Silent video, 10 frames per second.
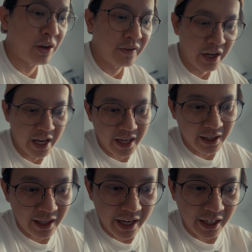
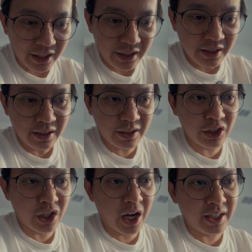overhead lighting
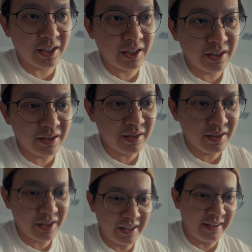shots,
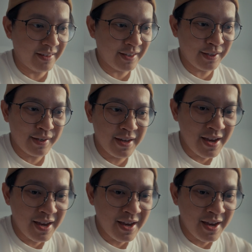scenes,